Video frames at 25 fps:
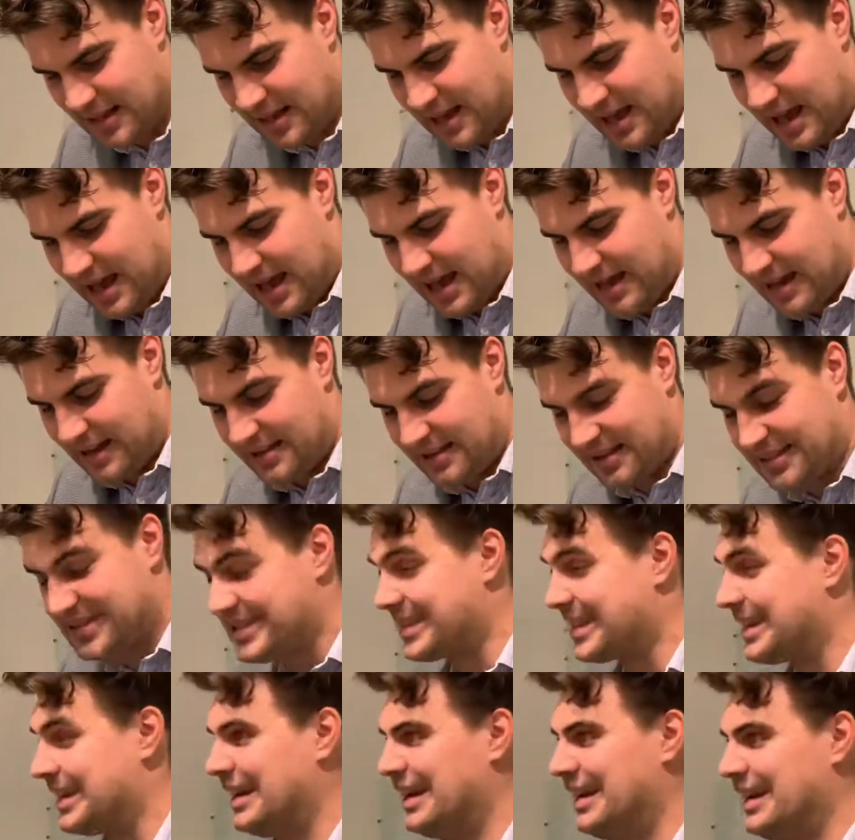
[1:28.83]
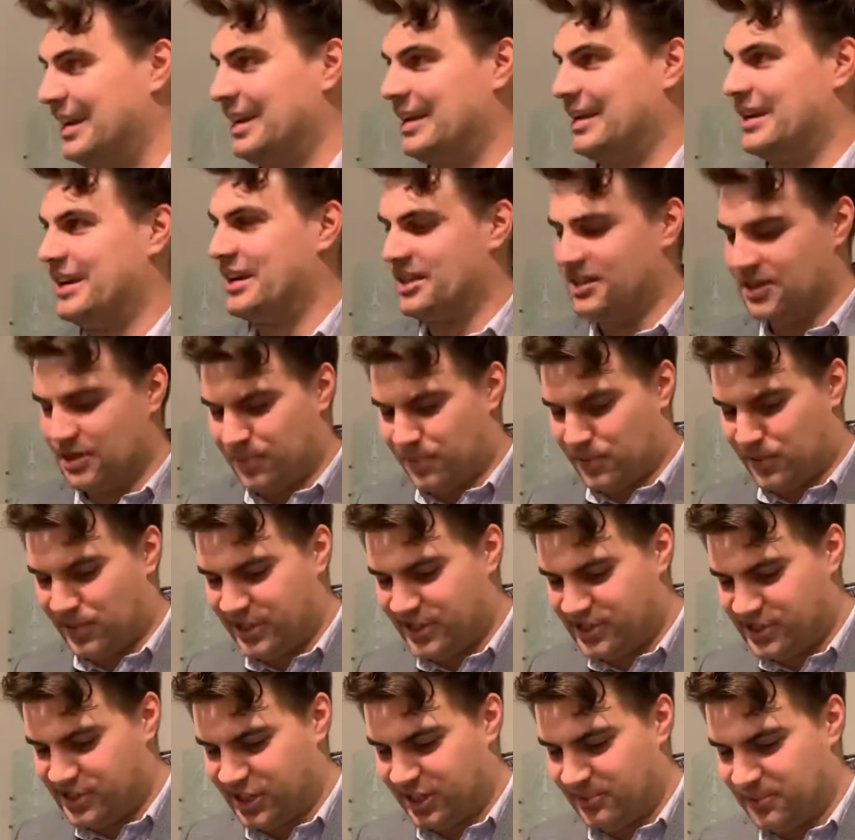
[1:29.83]
this clearly in the
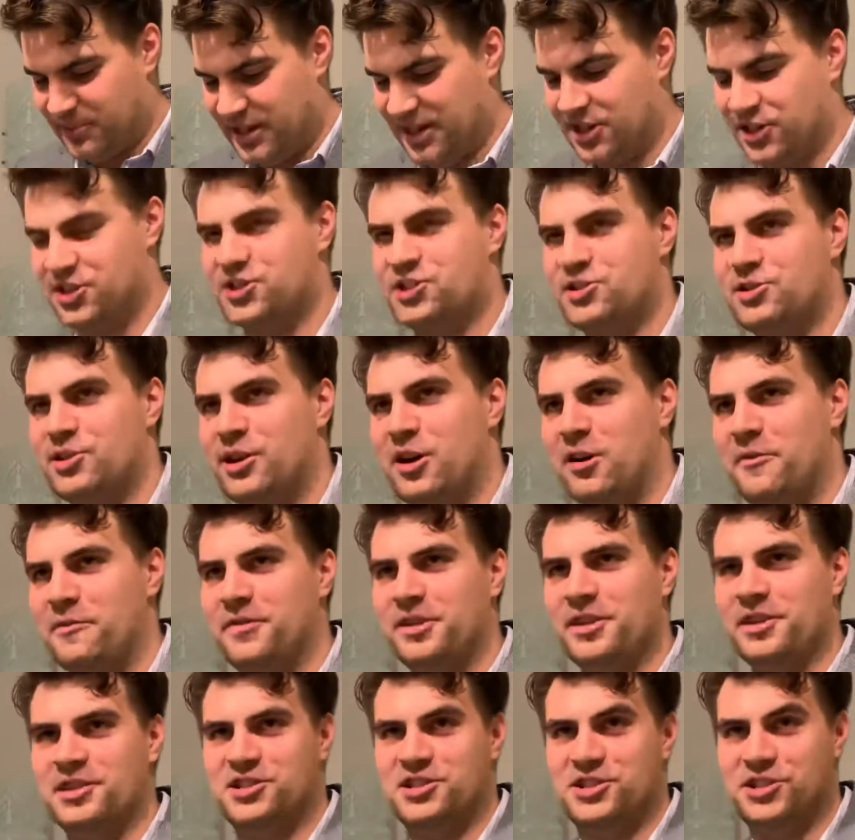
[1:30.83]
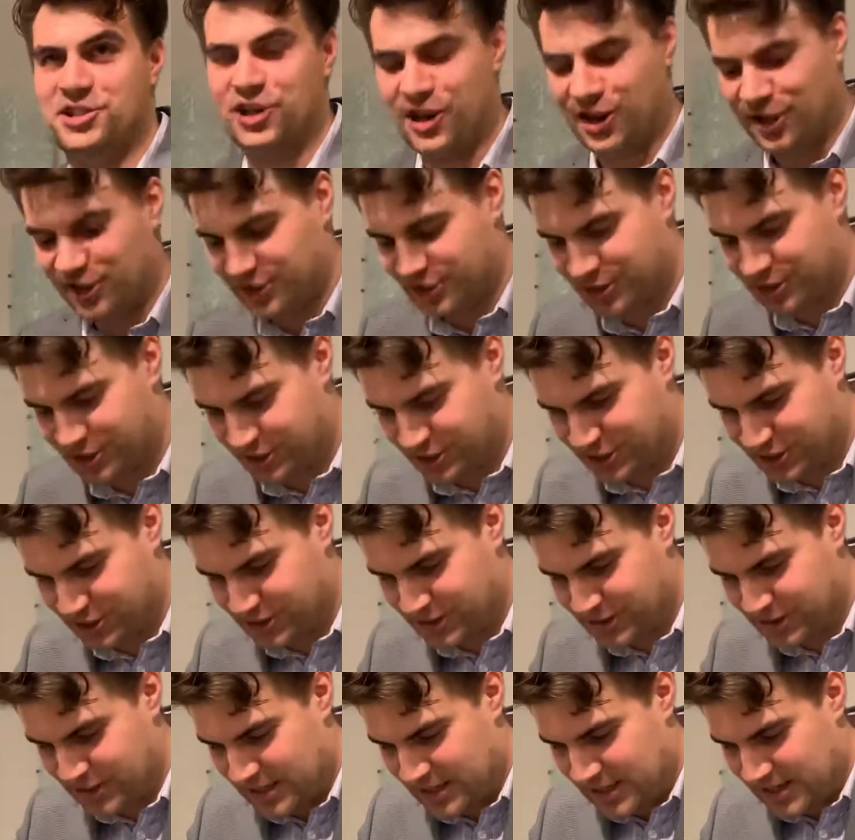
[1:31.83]
preaching ministry of this church.
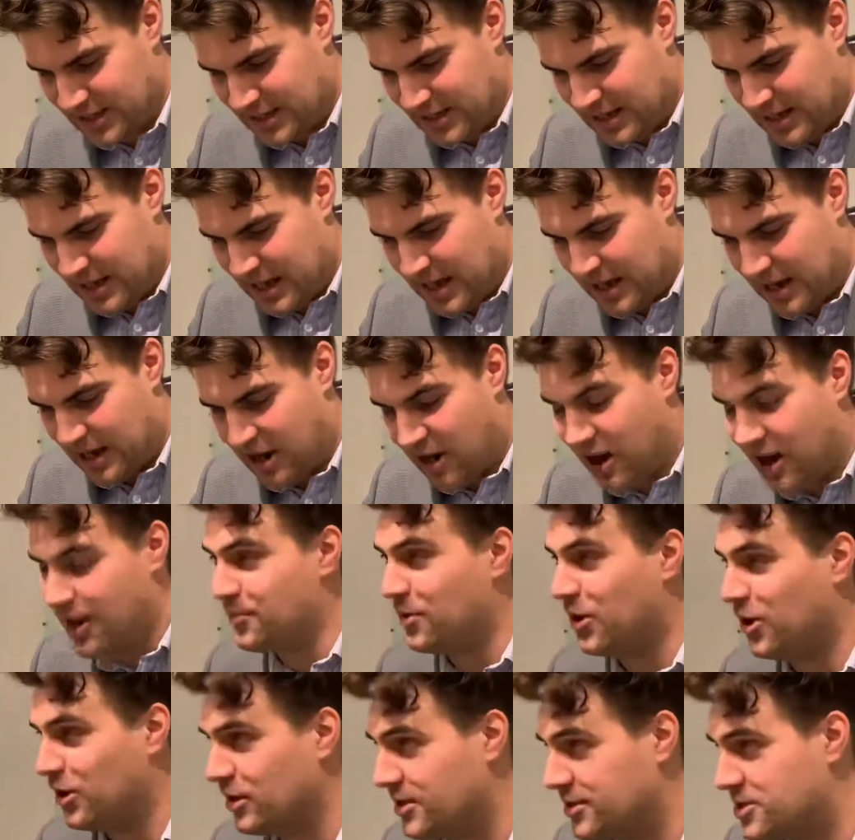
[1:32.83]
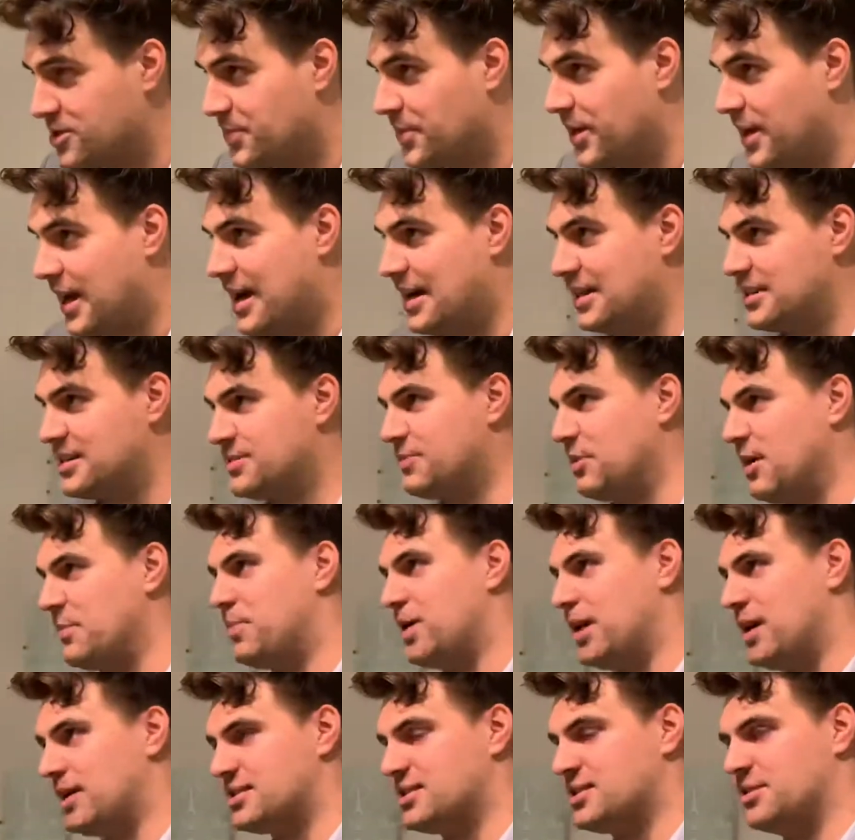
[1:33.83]
I'm honored to be asked by
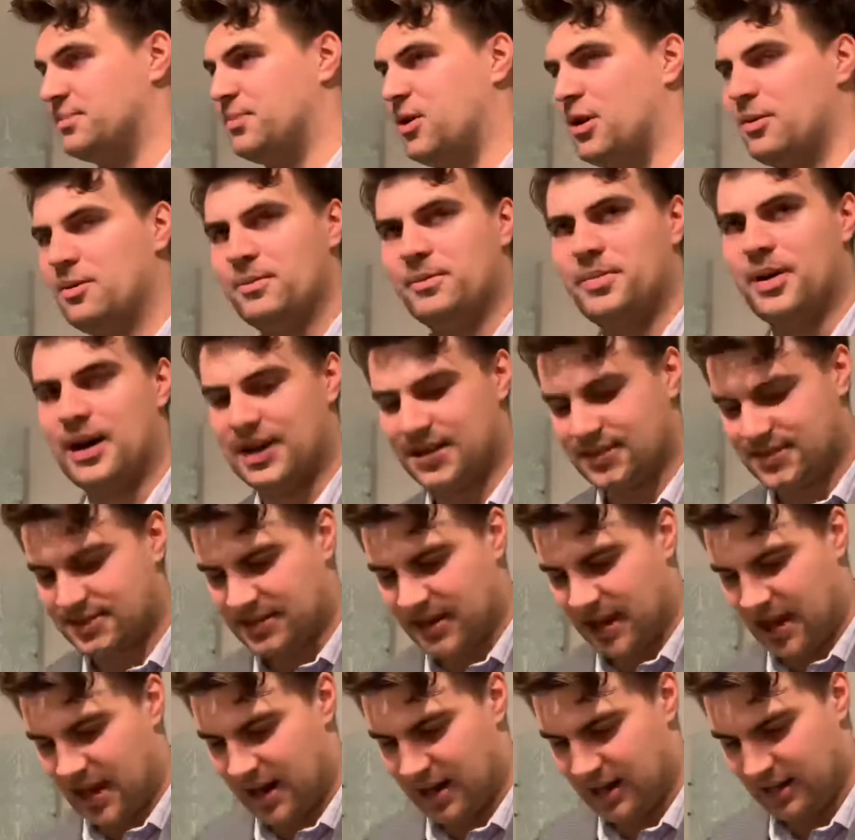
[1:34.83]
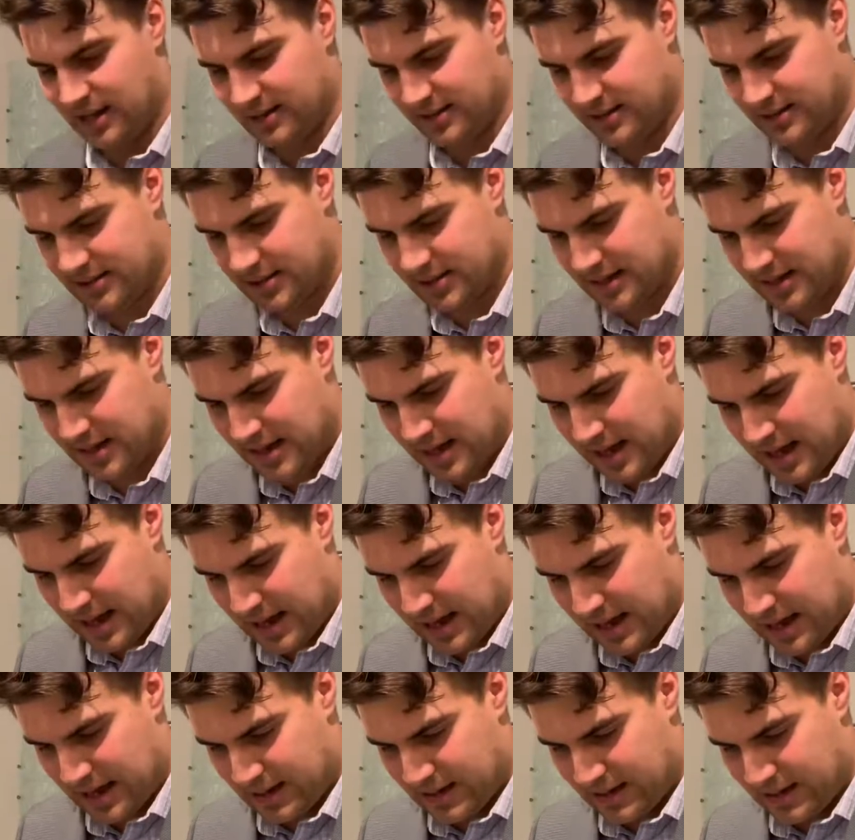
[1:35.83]
Pastor Bob and Pastor Arland
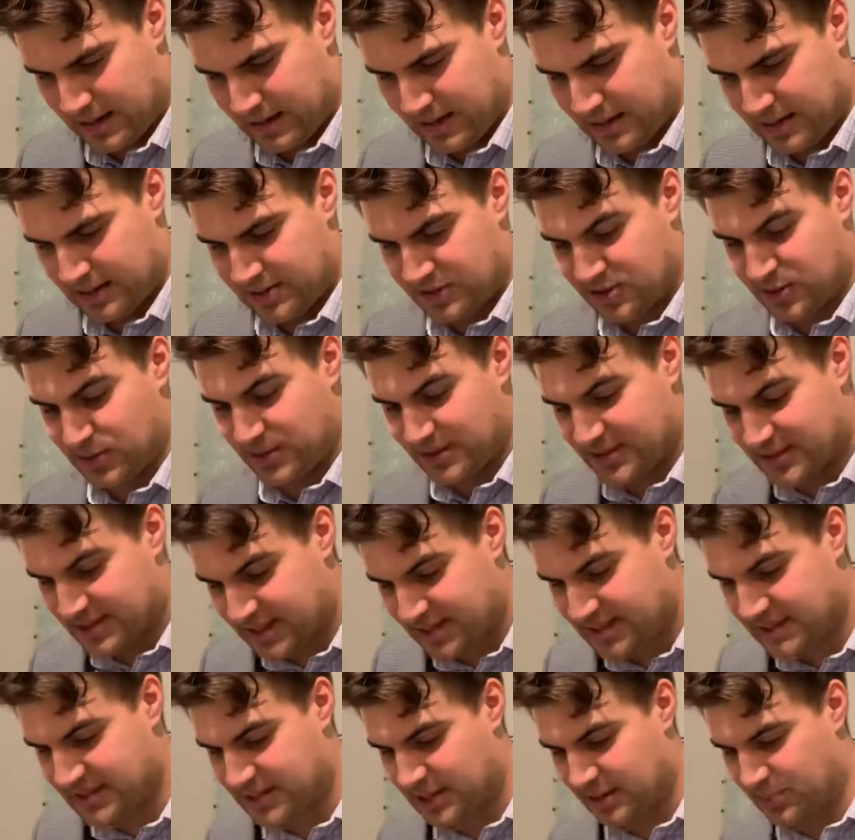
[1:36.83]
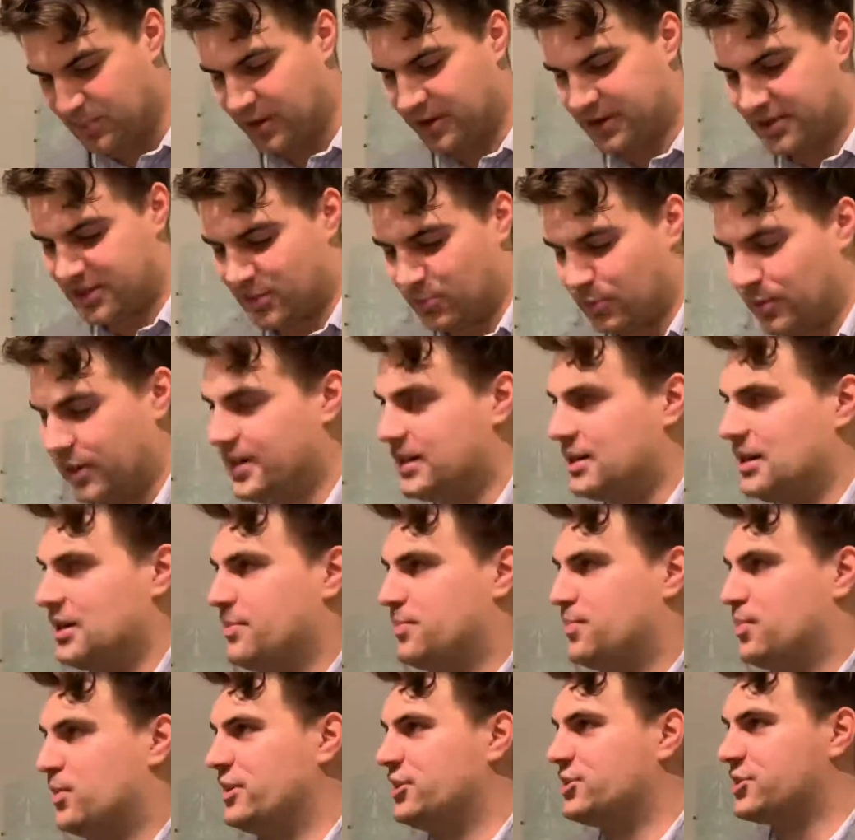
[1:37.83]
to assist them with the weekly
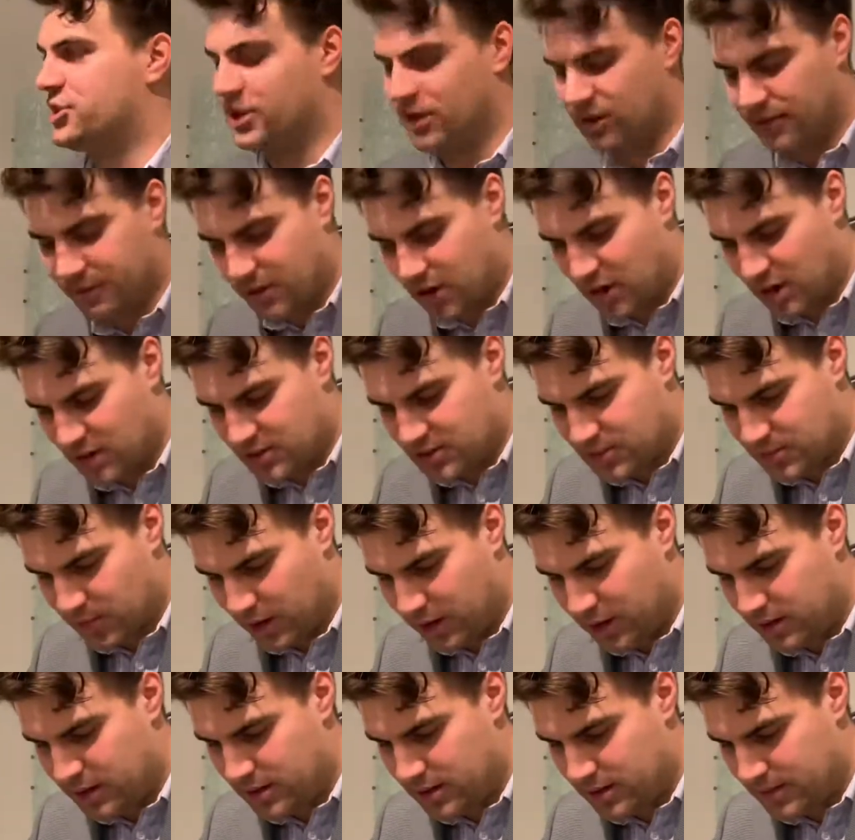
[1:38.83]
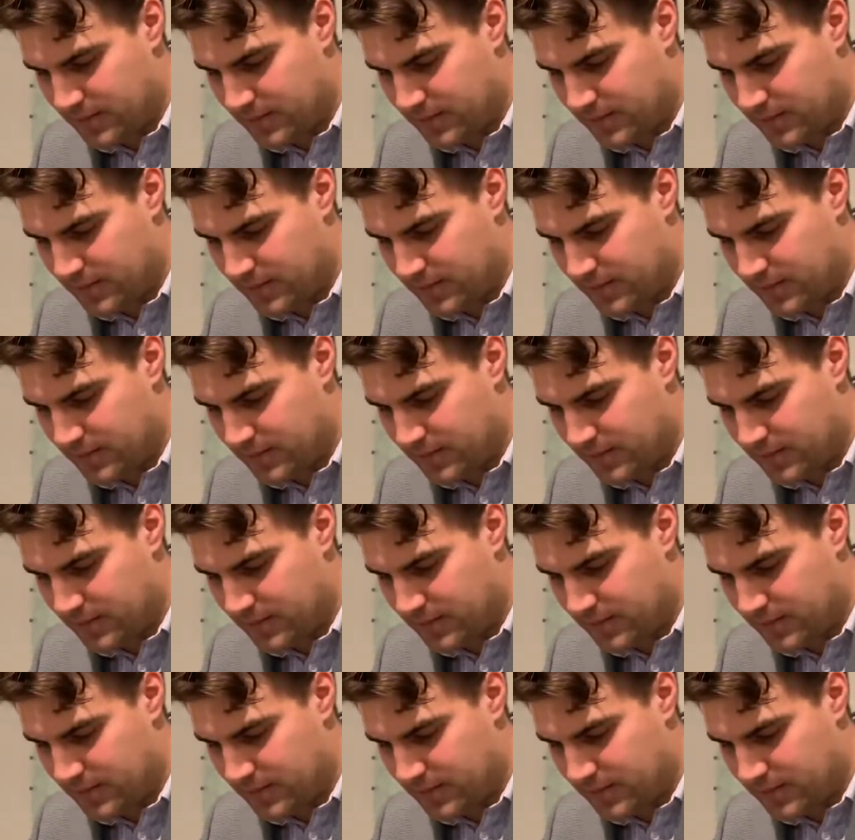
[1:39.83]
preaching of God's Word.